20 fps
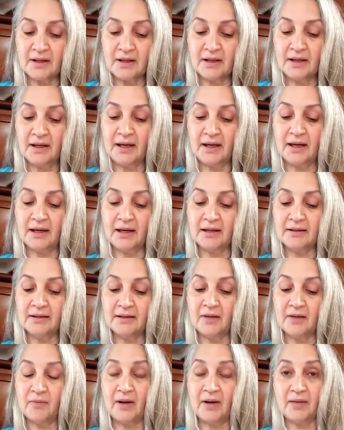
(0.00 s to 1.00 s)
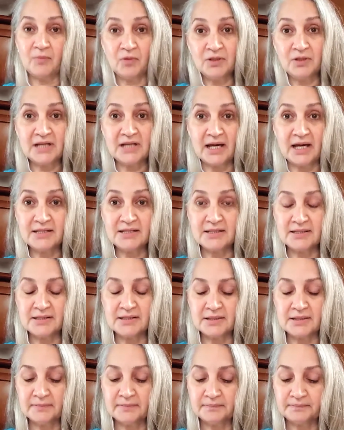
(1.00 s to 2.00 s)
and they ran more
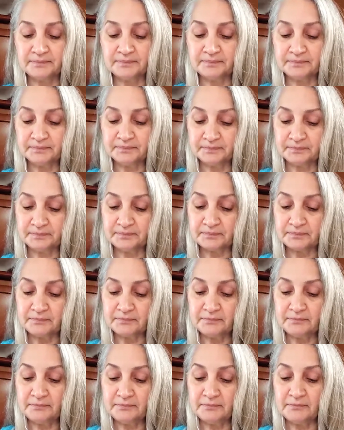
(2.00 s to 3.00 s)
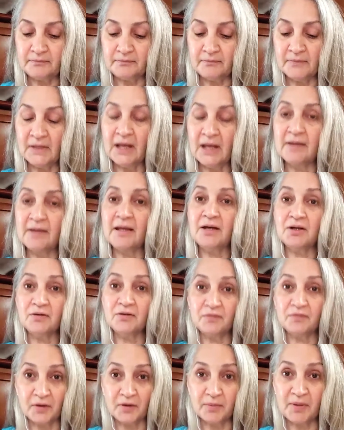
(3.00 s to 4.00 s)
tests, and they
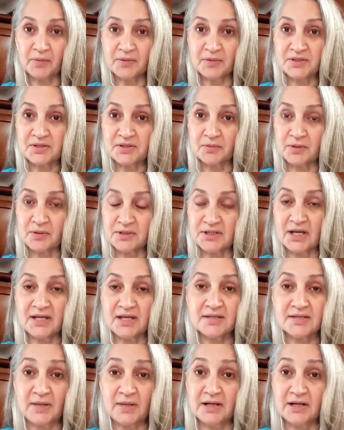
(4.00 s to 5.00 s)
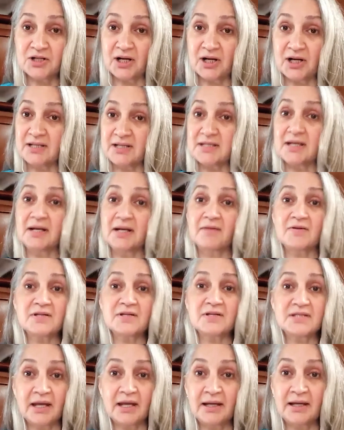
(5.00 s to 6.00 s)
confirmed it was the worst case of meningitis they'd ever
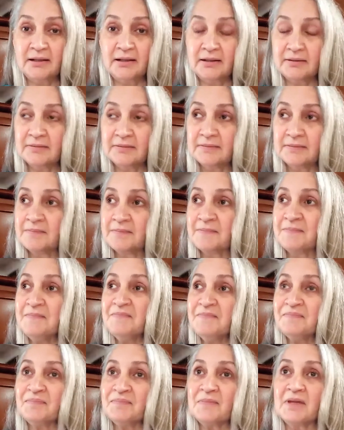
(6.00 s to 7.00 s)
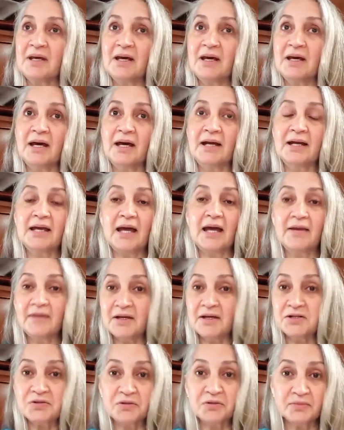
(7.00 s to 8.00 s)
seen. And again,
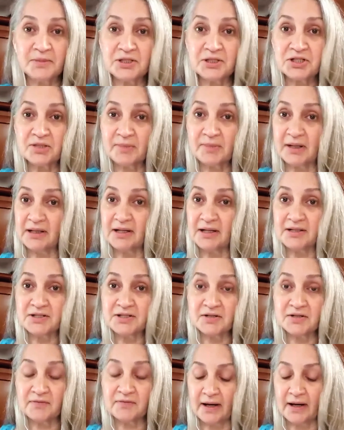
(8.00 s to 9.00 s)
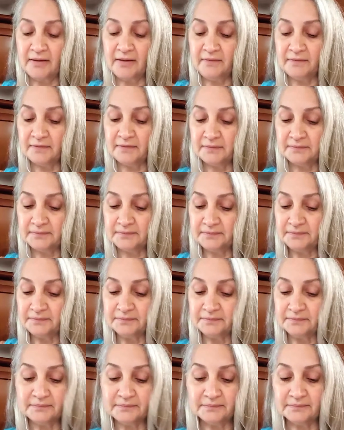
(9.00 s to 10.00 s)
they told me she might not survive,
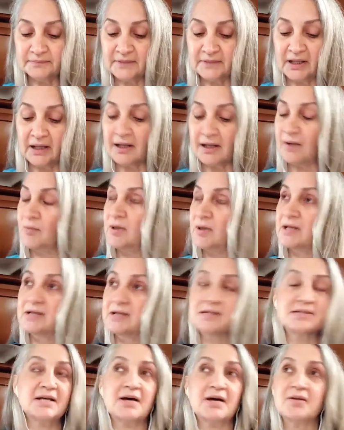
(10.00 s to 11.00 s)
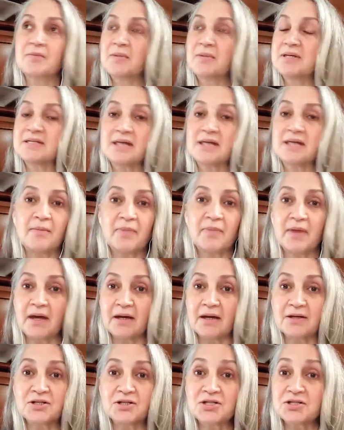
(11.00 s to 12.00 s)
and I wanted to tell them the same
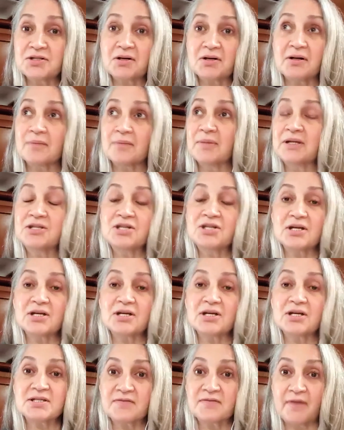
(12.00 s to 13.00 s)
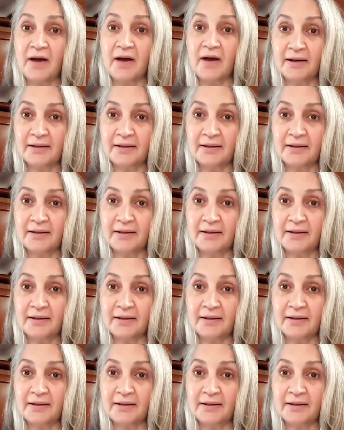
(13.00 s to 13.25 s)
thing. She's going to be just fine.